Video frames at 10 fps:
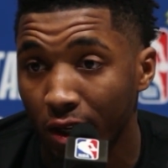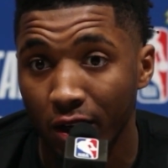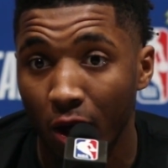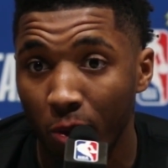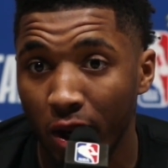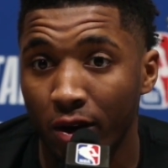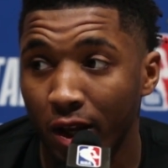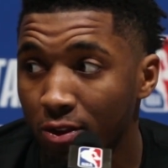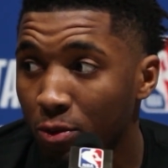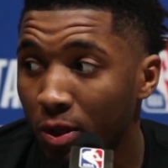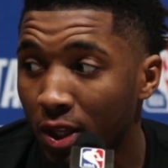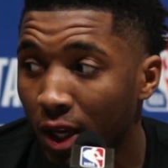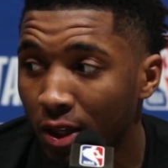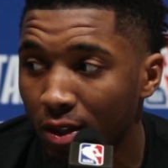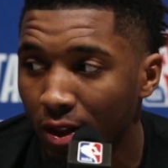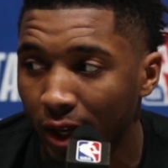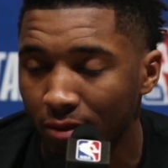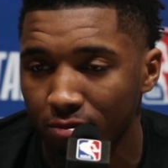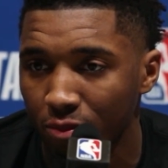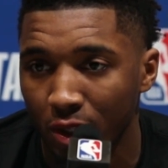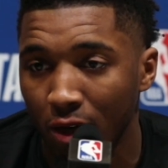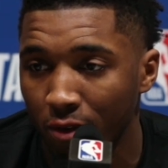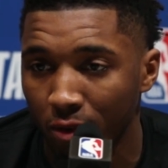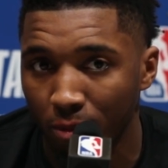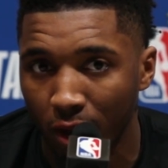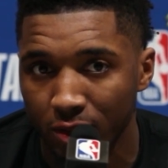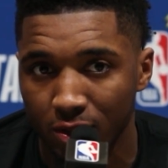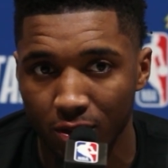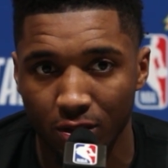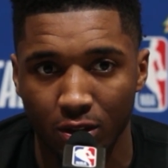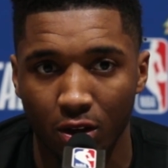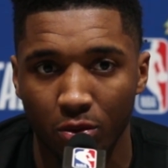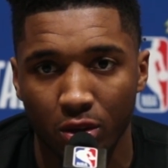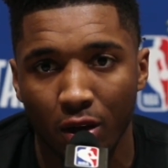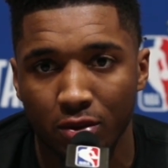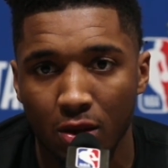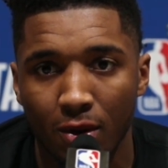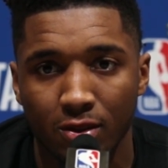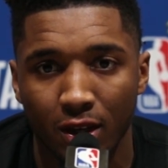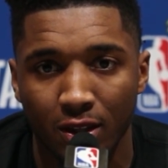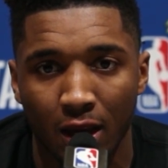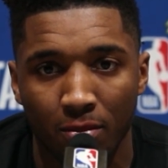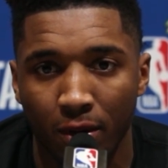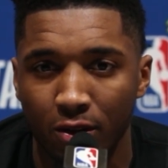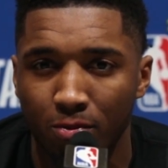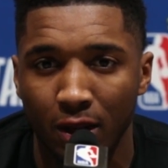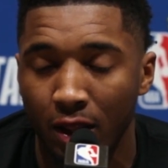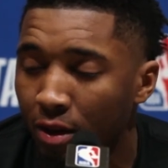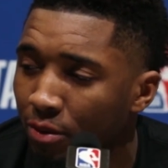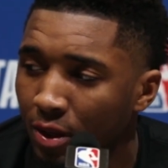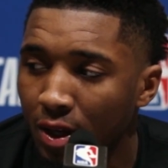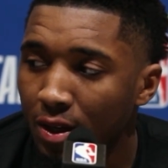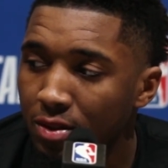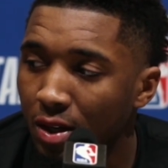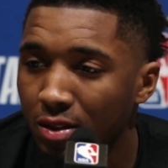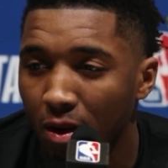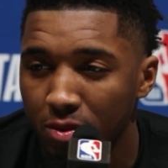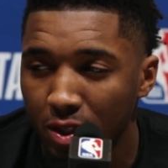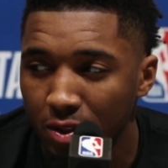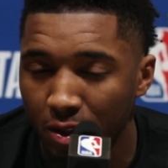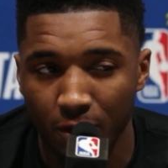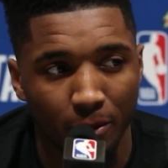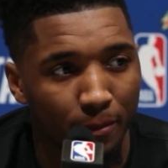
And then I went out and had 28 and like whatever in Boston. You know, when you have teammates like that, it makes my life 10 times easier.